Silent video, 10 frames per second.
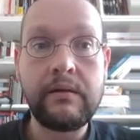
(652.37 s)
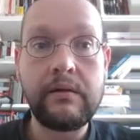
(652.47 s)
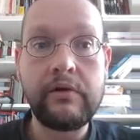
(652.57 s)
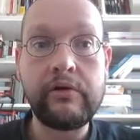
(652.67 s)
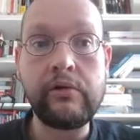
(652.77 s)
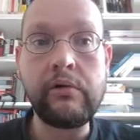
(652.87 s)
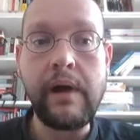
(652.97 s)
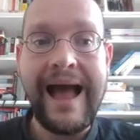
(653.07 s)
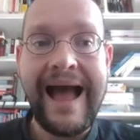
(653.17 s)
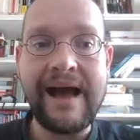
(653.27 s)
you
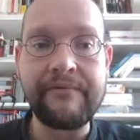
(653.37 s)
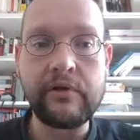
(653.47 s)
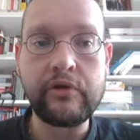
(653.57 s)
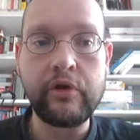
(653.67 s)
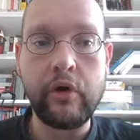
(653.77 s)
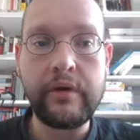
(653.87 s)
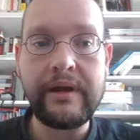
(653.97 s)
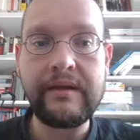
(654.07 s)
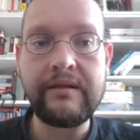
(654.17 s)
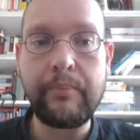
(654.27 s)
have no
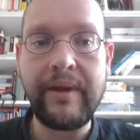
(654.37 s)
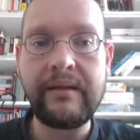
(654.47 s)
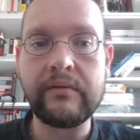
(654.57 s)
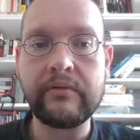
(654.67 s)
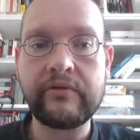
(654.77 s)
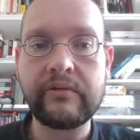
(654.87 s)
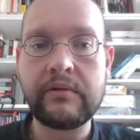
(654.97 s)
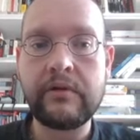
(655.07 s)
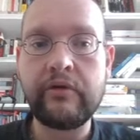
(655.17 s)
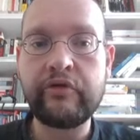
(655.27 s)
independence.
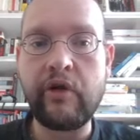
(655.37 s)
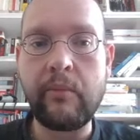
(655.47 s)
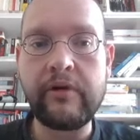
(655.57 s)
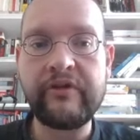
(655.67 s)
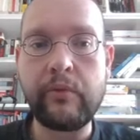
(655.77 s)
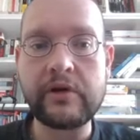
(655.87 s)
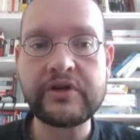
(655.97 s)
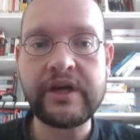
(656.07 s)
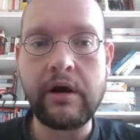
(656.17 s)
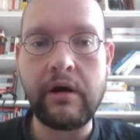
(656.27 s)
Someone is
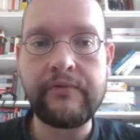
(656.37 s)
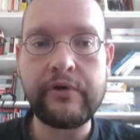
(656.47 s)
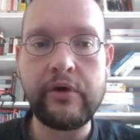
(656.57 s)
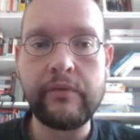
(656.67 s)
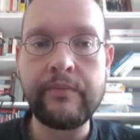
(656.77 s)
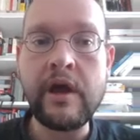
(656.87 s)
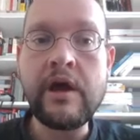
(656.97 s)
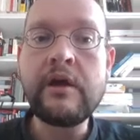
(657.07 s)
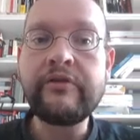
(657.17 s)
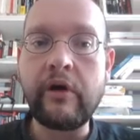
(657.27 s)
watching over you.
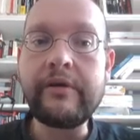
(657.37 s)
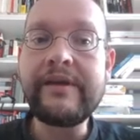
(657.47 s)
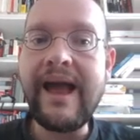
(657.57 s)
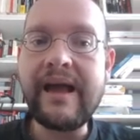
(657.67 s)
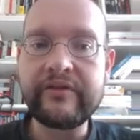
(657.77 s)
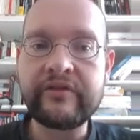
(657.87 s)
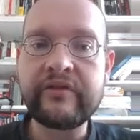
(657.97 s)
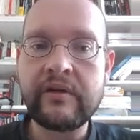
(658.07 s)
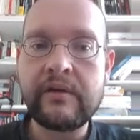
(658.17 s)
So yes,